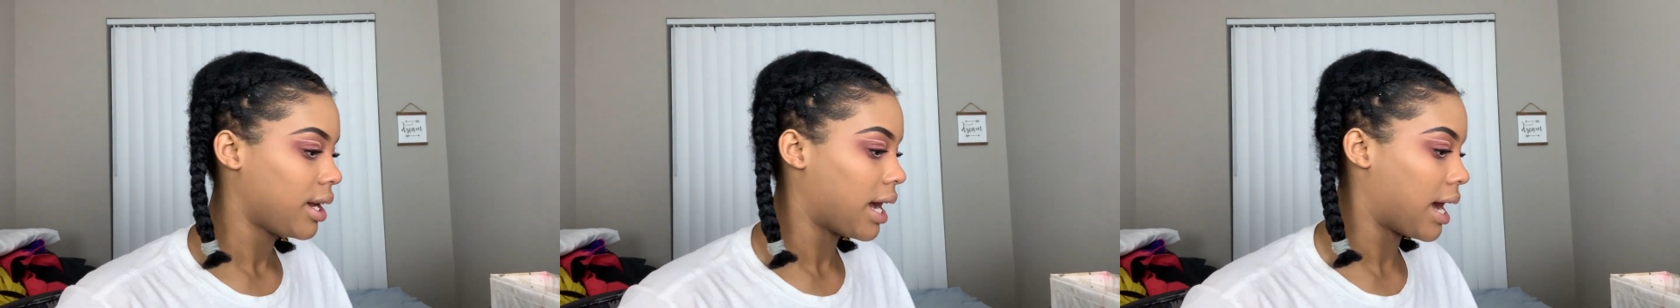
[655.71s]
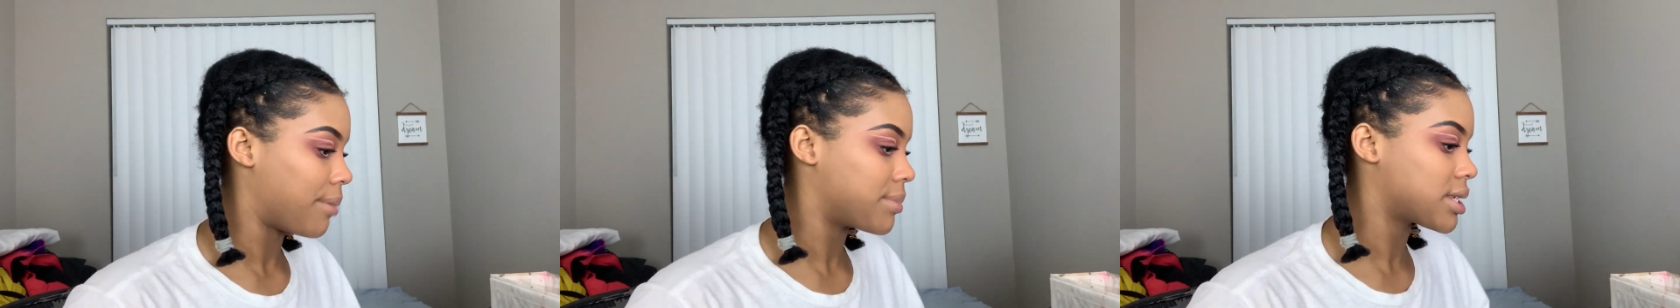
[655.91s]

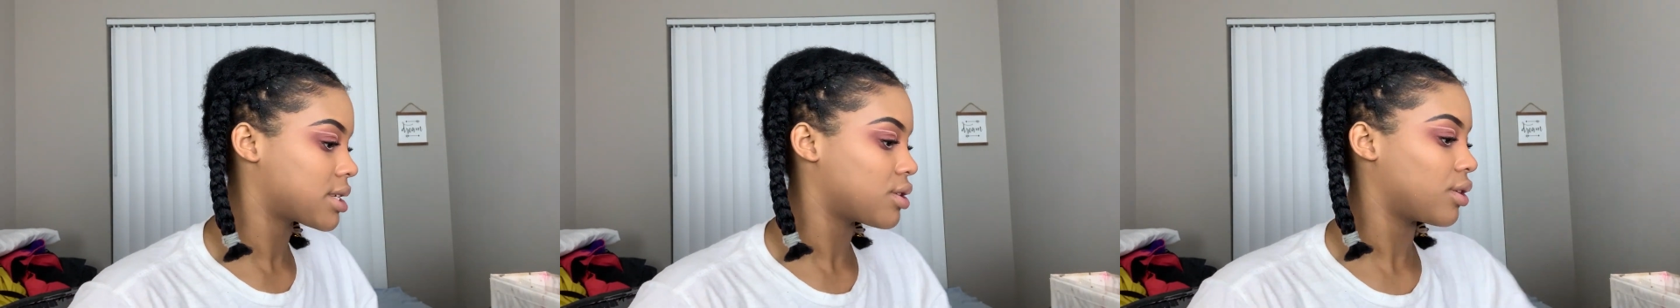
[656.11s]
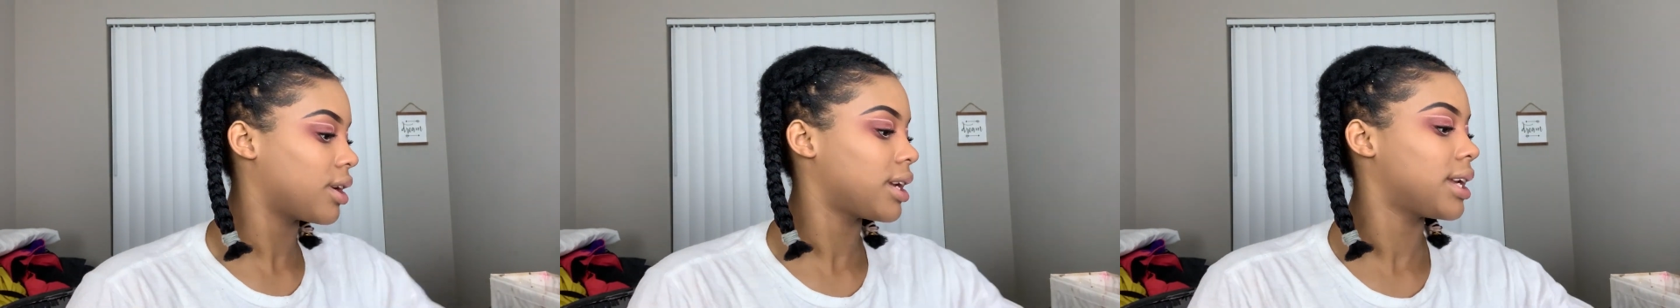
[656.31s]
I'm
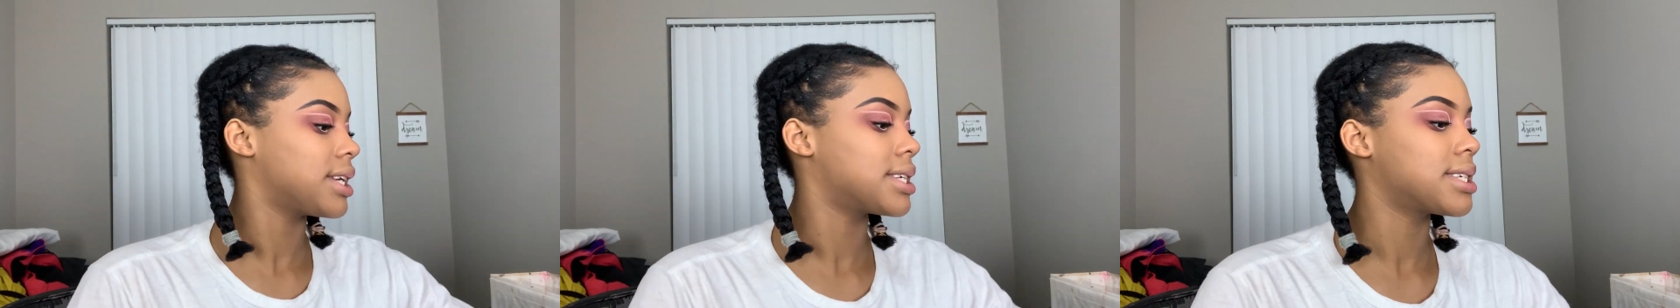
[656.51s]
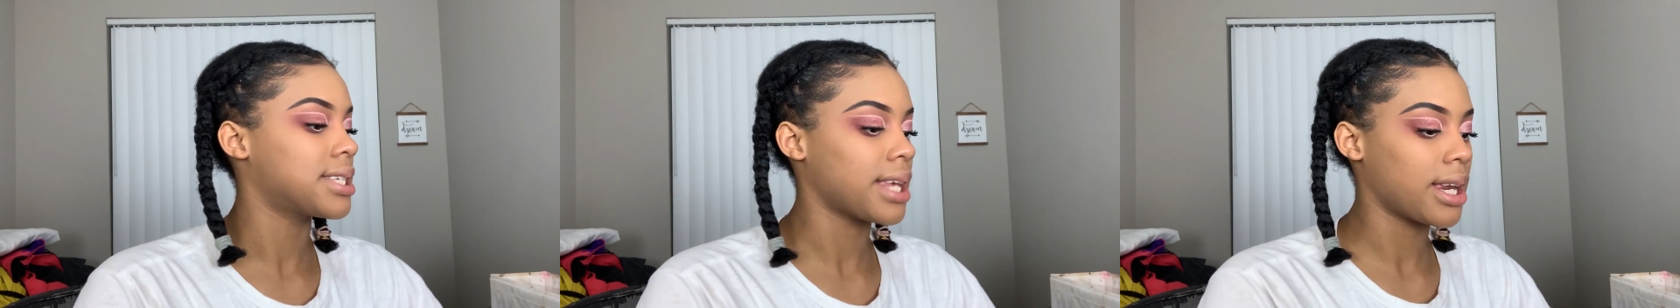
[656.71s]
still gonna
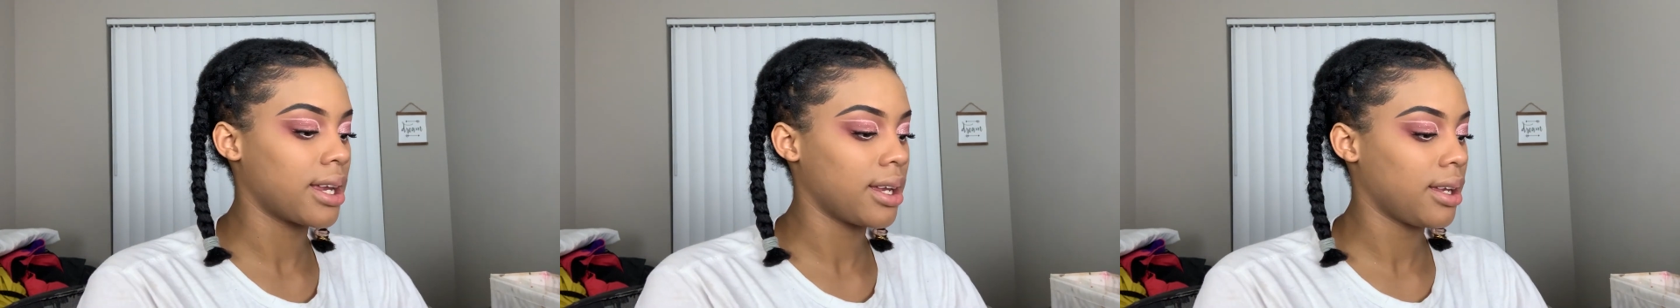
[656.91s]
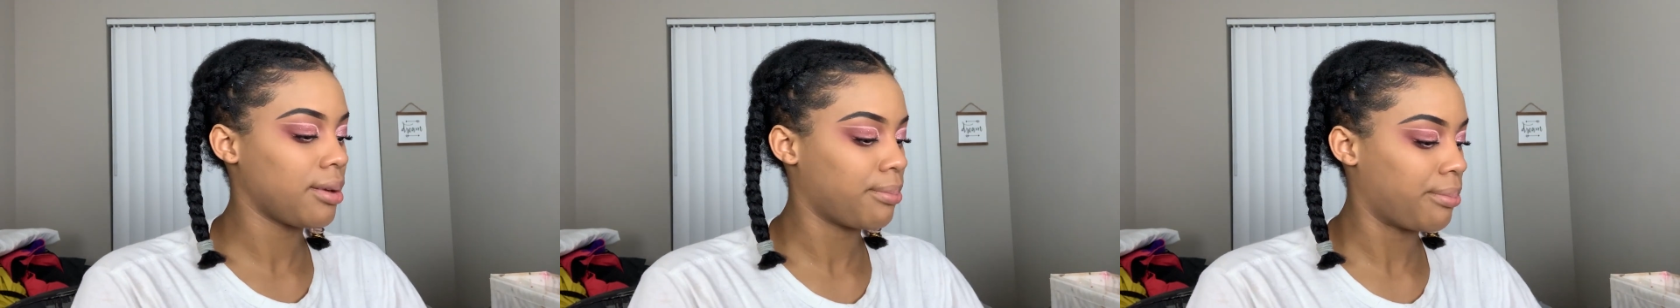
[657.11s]
set
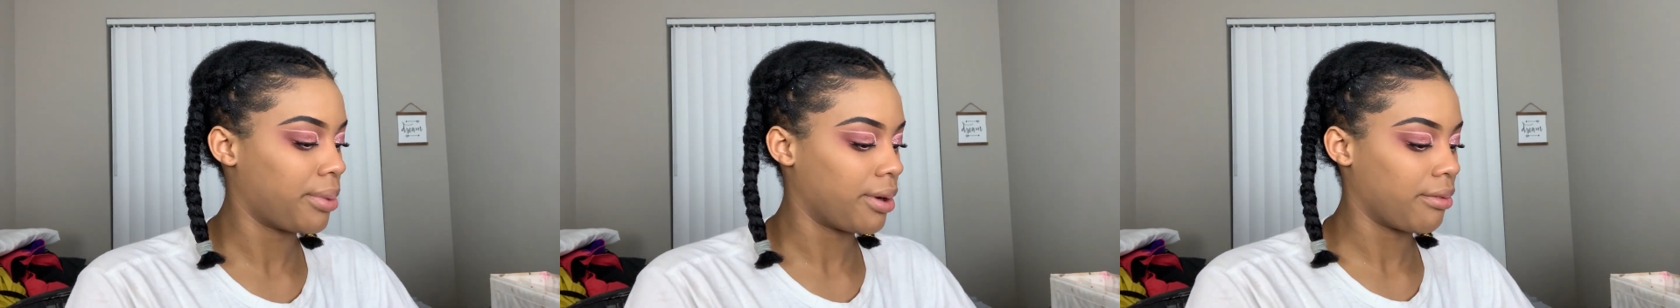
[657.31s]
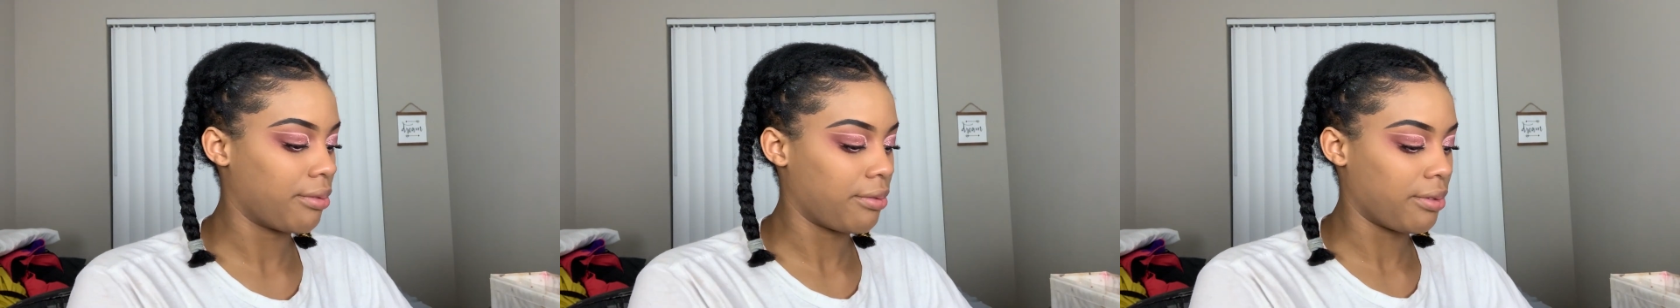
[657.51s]
it,
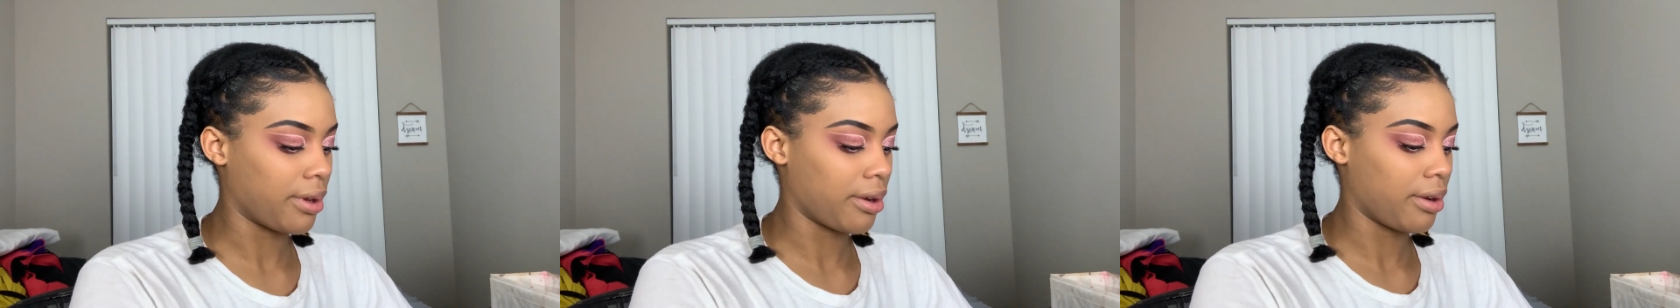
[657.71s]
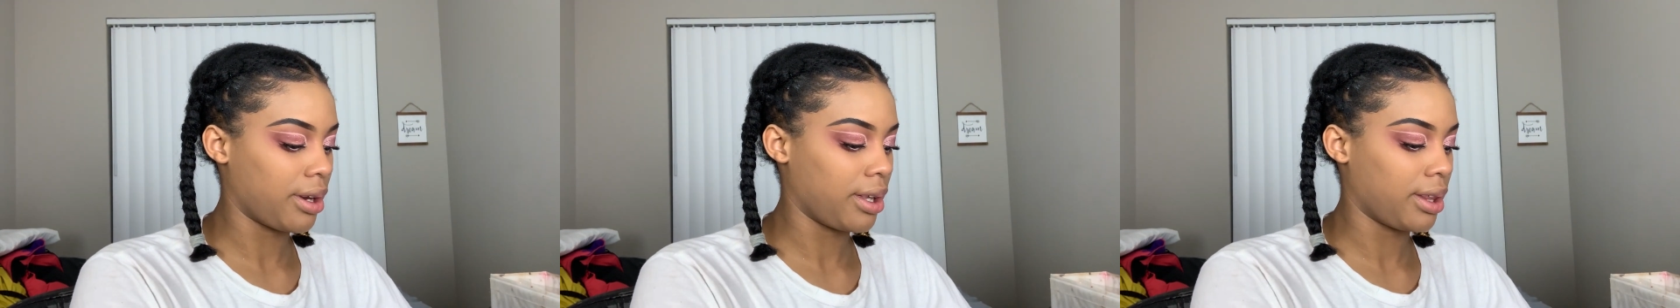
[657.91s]
but
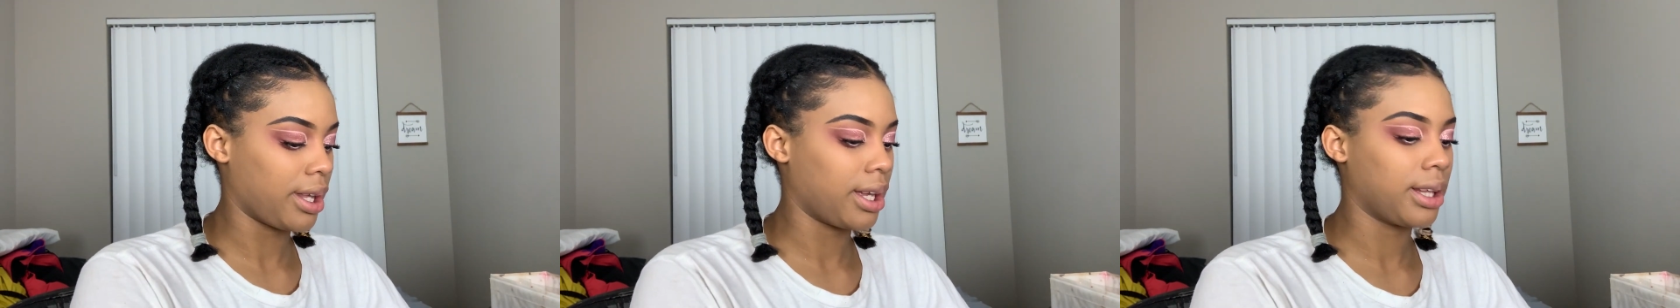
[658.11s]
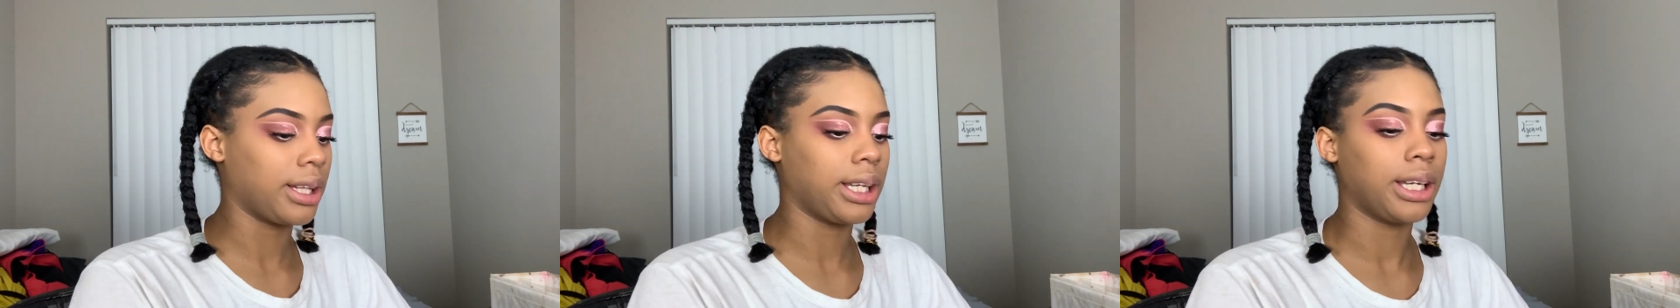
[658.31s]
very
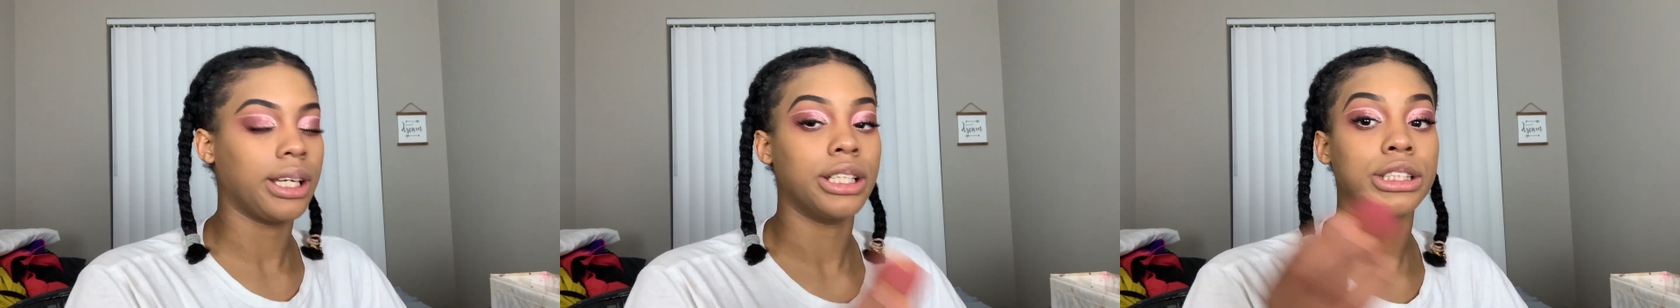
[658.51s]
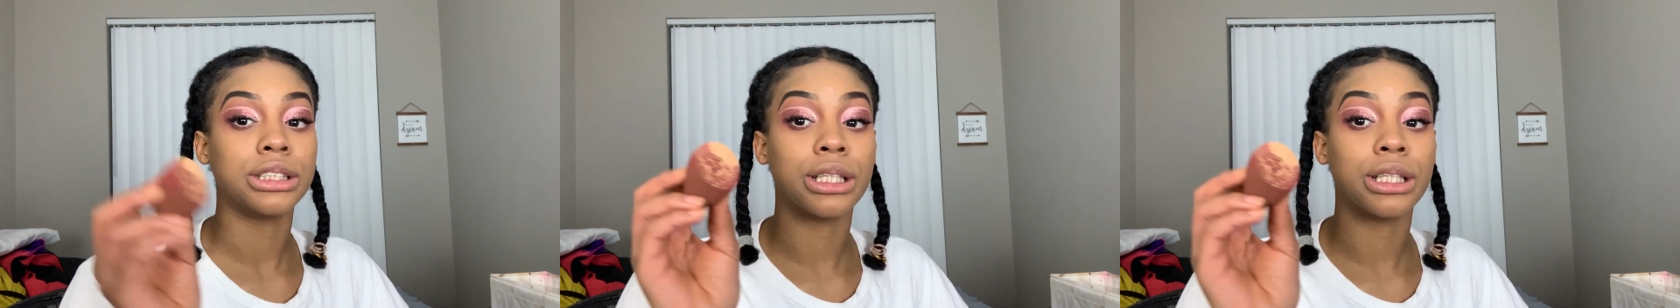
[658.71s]
lightly.